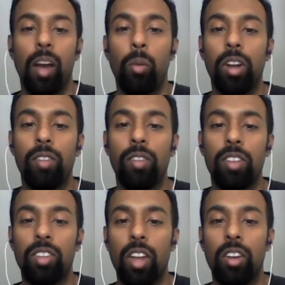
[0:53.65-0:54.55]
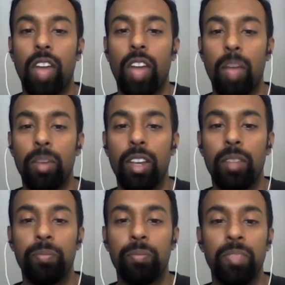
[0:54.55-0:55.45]
One investigator came
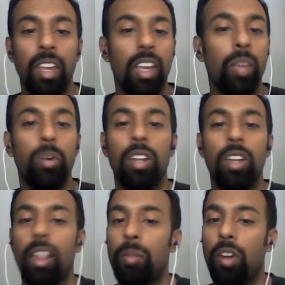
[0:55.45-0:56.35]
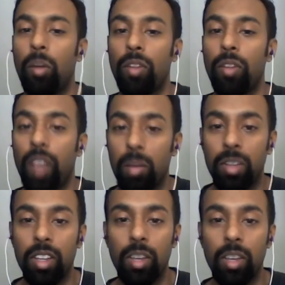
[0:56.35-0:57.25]
in. He wouldn't let me call my
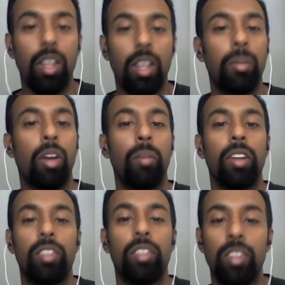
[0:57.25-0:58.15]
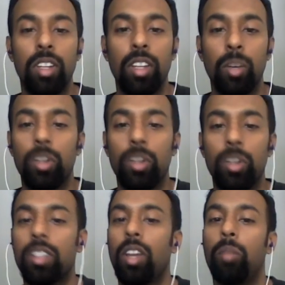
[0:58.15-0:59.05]
family. He wouldn't let me call my attorney. He
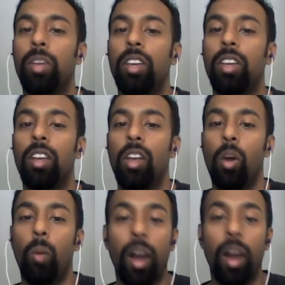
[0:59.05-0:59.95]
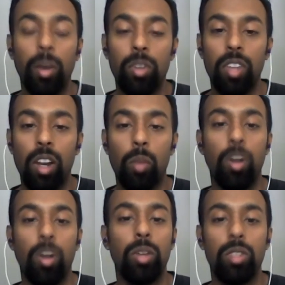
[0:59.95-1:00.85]
wouldn't tell me why he was there,
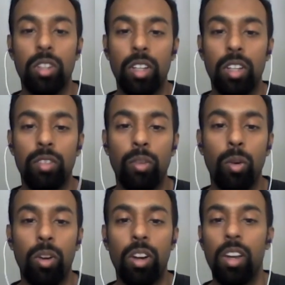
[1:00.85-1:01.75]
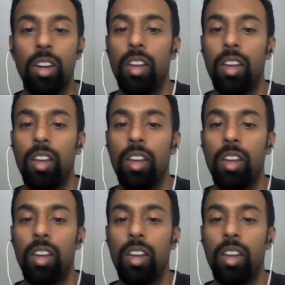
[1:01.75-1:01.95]
what he was looking for.